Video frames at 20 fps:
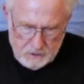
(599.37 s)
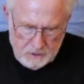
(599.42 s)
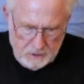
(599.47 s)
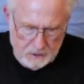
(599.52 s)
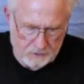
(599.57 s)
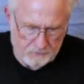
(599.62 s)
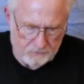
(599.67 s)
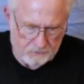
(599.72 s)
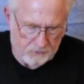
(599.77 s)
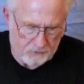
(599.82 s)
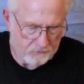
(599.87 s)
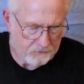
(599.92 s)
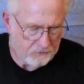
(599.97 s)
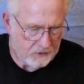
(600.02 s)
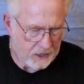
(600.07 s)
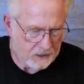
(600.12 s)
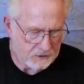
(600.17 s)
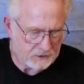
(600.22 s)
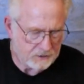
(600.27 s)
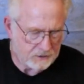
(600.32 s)
If you
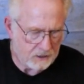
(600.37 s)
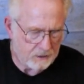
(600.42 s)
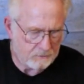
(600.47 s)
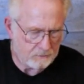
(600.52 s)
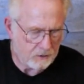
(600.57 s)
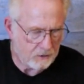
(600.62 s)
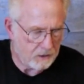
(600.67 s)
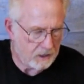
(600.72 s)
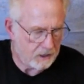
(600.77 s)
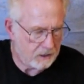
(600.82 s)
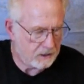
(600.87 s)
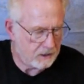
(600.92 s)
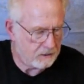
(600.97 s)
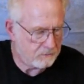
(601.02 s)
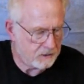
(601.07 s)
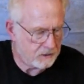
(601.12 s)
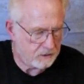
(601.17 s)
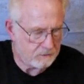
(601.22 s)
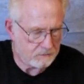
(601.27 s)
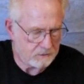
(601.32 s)
find some, great,
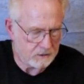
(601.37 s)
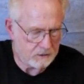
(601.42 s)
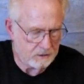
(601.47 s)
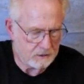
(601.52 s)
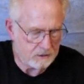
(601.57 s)
email me.